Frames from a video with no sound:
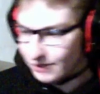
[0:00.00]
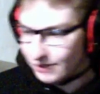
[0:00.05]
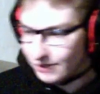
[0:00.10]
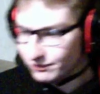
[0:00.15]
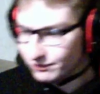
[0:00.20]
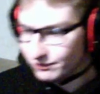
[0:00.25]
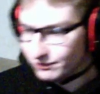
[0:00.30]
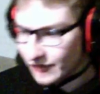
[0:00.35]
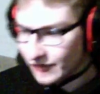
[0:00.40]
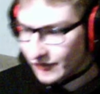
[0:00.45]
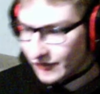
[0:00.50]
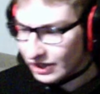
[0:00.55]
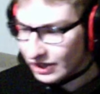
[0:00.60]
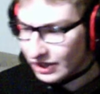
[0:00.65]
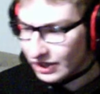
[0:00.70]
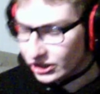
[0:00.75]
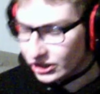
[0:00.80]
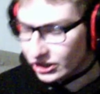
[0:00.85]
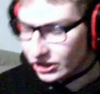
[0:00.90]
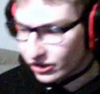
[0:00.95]
actually
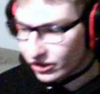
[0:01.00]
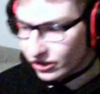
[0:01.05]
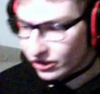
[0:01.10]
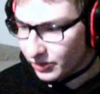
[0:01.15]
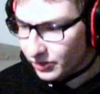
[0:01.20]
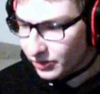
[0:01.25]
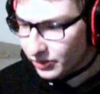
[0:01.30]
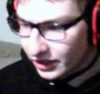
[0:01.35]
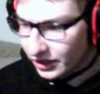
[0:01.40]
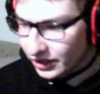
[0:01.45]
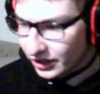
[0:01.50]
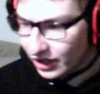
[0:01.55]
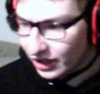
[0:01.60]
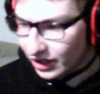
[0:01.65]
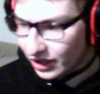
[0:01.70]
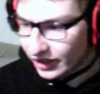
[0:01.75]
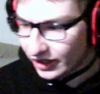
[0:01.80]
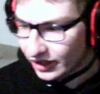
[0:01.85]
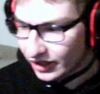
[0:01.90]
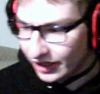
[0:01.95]
it's 3 o'clock
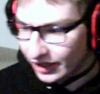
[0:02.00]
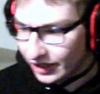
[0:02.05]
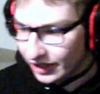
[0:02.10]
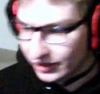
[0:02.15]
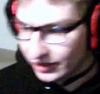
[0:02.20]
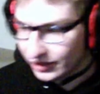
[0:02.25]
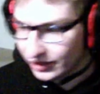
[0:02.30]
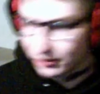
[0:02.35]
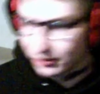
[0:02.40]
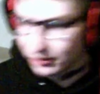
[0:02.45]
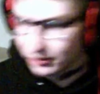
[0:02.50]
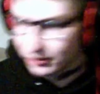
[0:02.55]
now here, but,